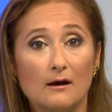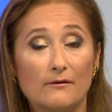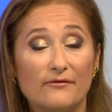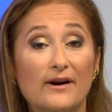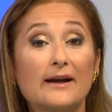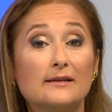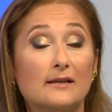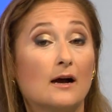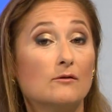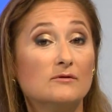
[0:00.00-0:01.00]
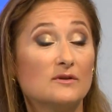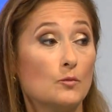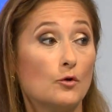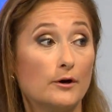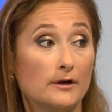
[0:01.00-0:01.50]
find out
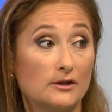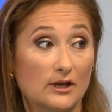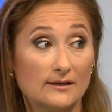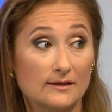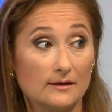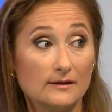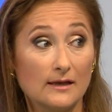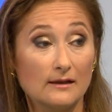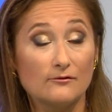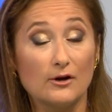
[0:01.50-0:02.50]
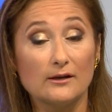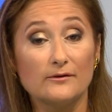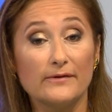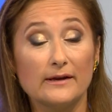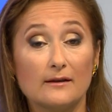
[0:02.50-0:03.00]
more justice and trying
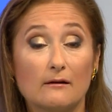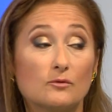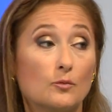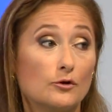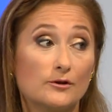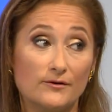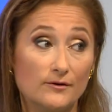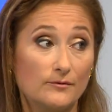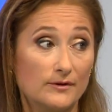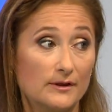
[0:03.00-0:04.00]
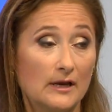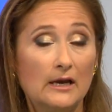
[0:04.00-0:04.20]
to find out more truth.